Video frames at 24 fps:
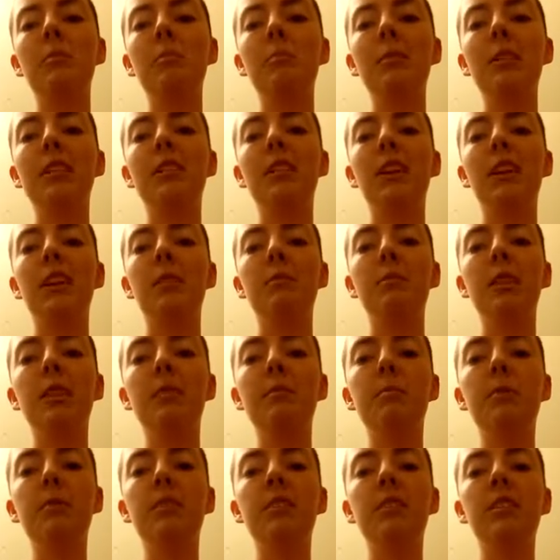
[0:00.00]
But there are
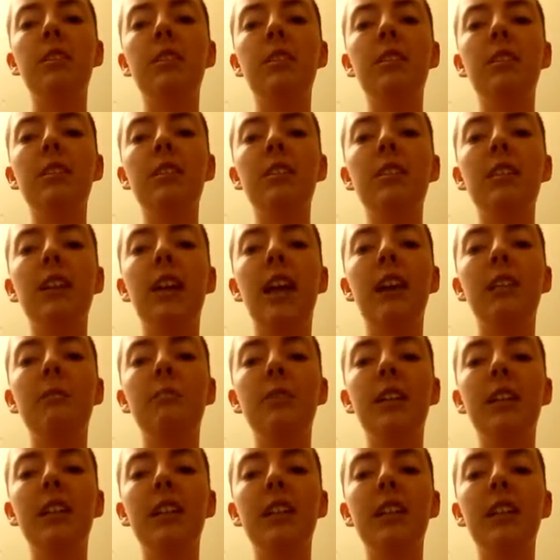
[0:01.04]
people like
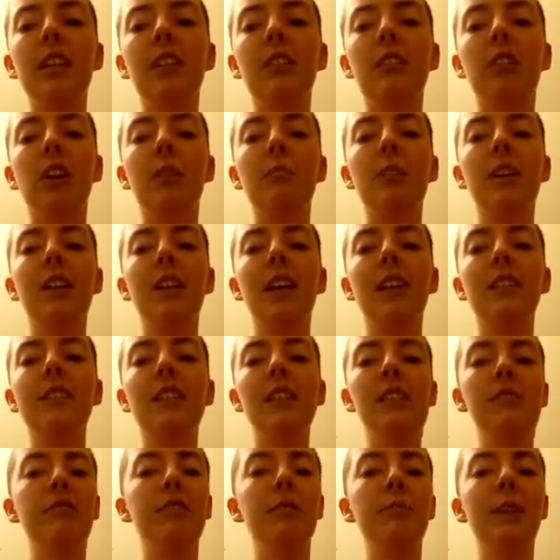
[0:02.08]
me, and no, I'm not
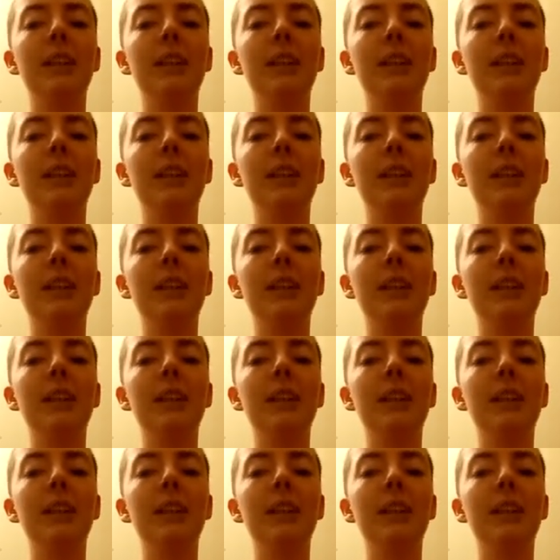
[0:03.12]
asking for